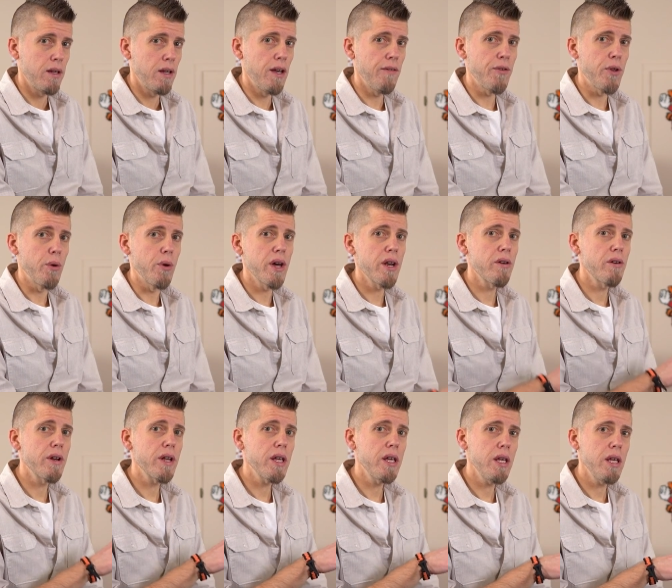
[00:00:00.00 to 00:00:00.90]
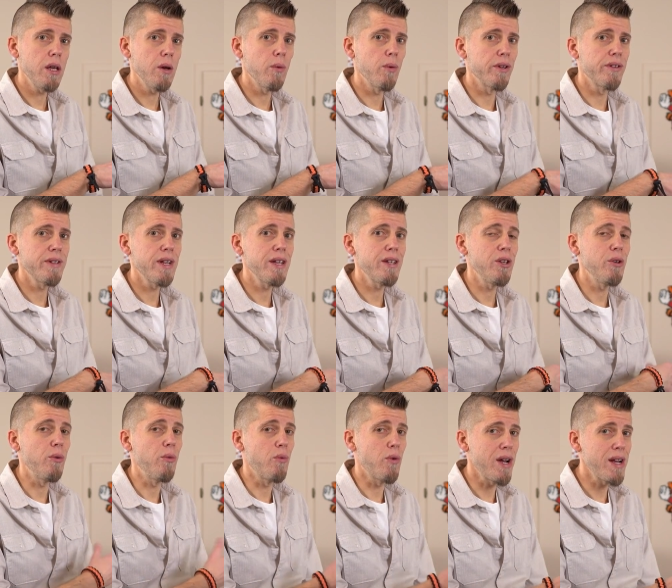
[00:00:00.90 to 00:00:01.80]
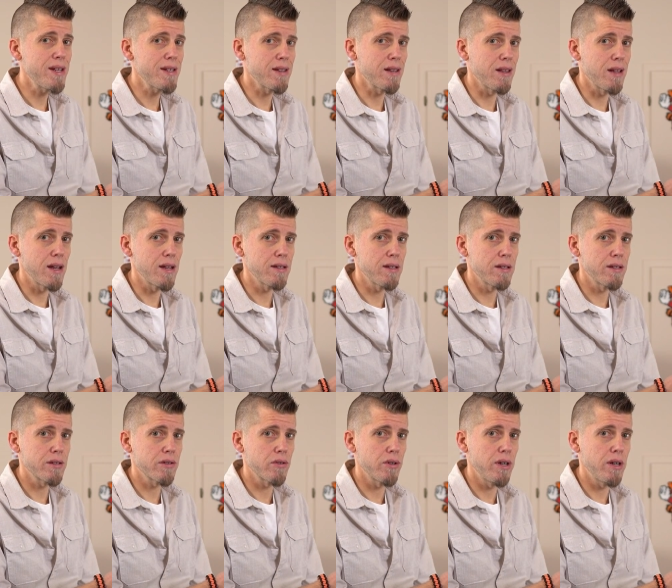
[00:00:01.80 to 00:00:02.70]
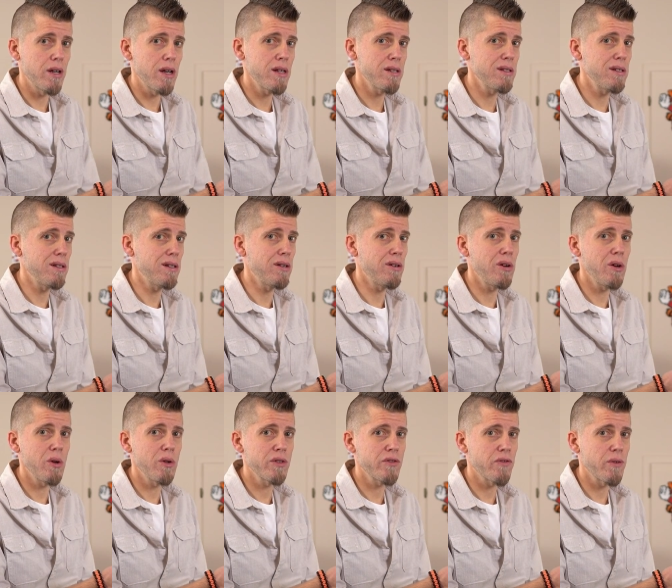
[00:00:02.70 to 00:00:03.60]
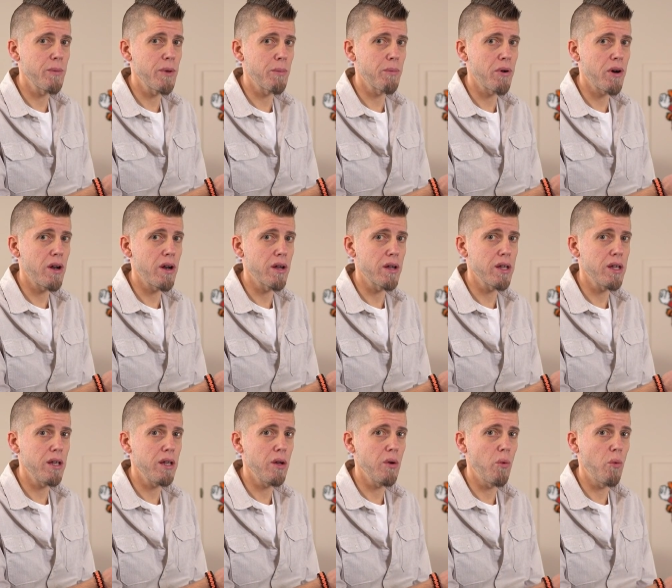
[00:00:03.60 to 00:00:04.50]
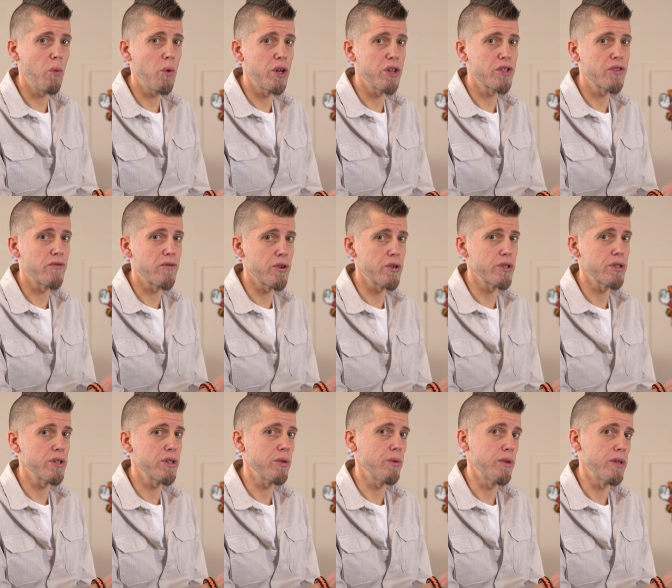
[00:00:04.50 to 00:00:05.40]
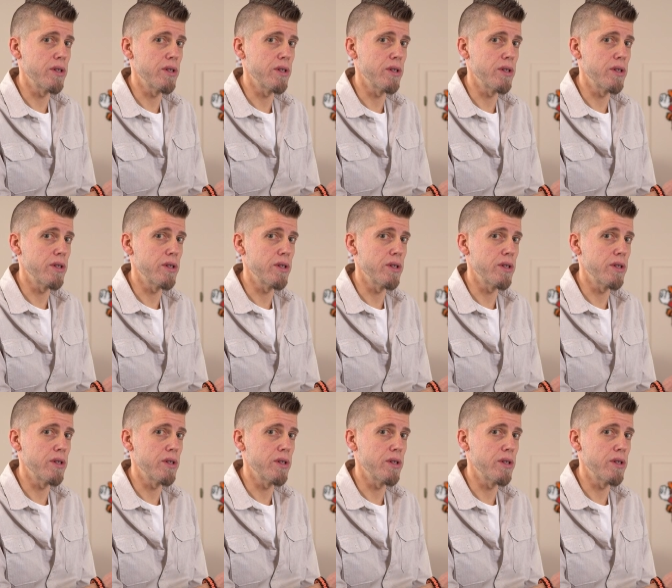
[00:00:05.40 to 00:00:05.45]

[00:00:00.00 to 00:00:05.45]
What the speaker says: If you entered a key, it will take you right to the license screen as it knows from the product key which version to